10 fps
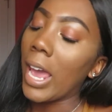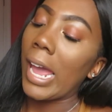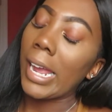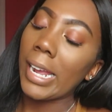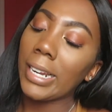
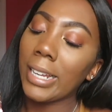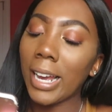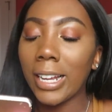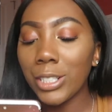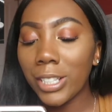And
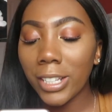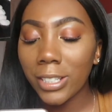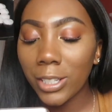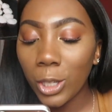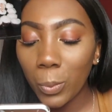yeah, I just think
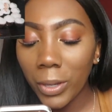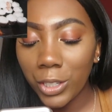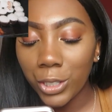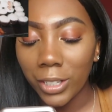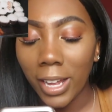this is a cute
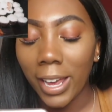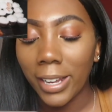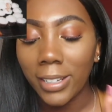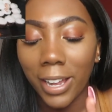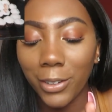picture.
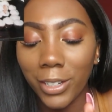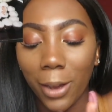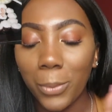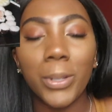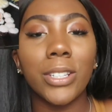Like, I don't know,
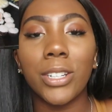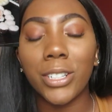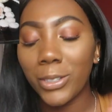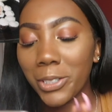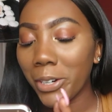I would put this on
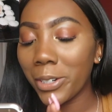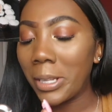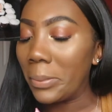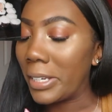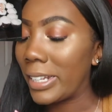a little shirt or
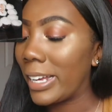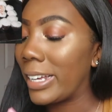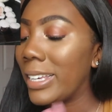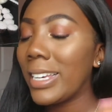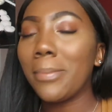something.
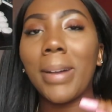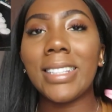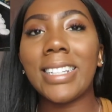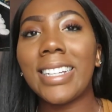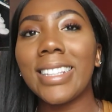Like
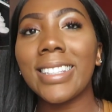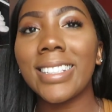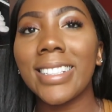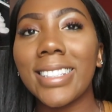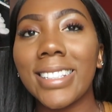my teeth
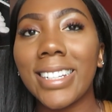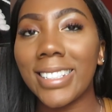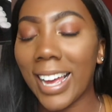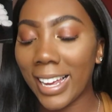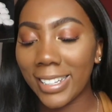is
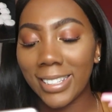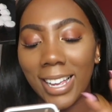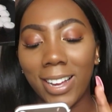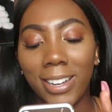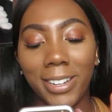nice.
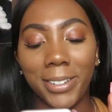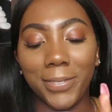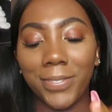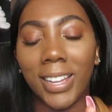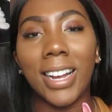
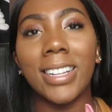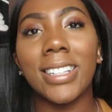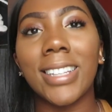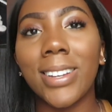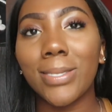I got
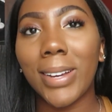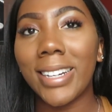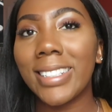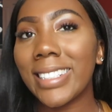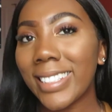the same
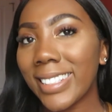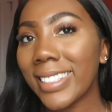smile.